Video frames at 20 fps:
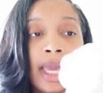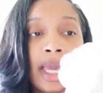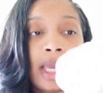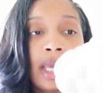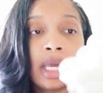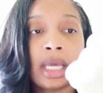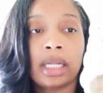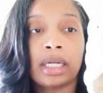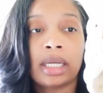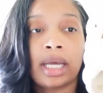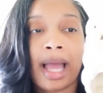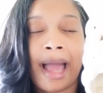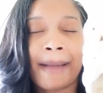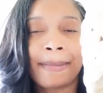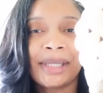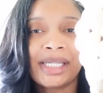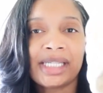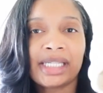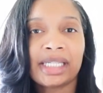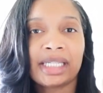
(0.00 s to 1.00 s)
and i
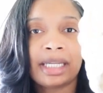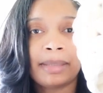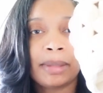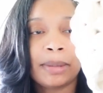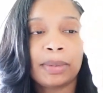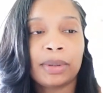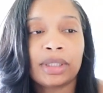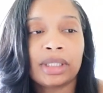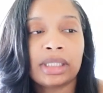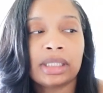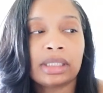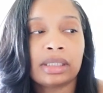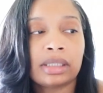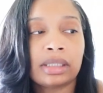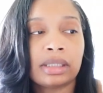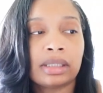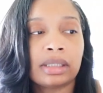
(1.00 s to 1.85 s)
be seeing they be putting